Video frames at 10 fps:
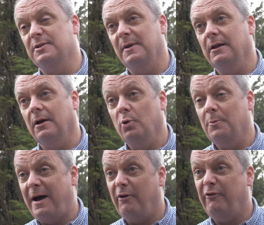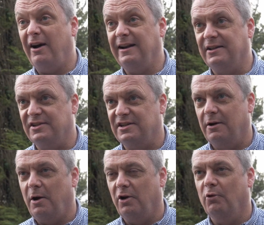has been all about our finances
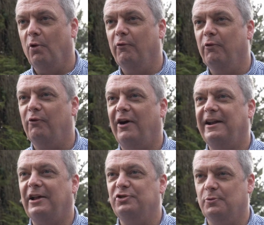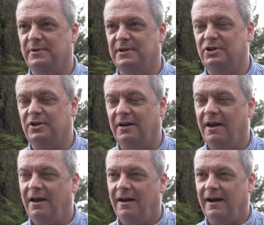and our, and our awful financial position
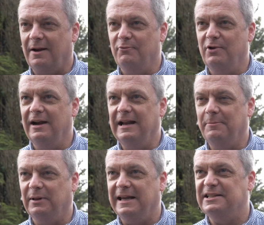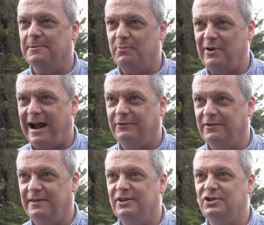and I'm really pleased and proud
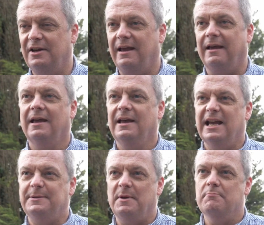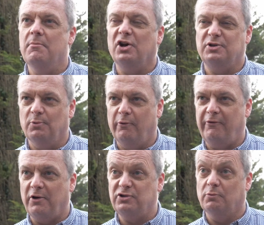that this year it's been much more
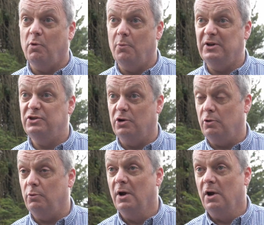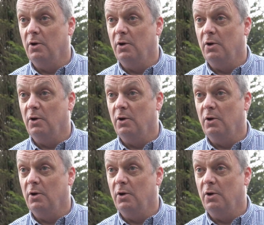focused on what we do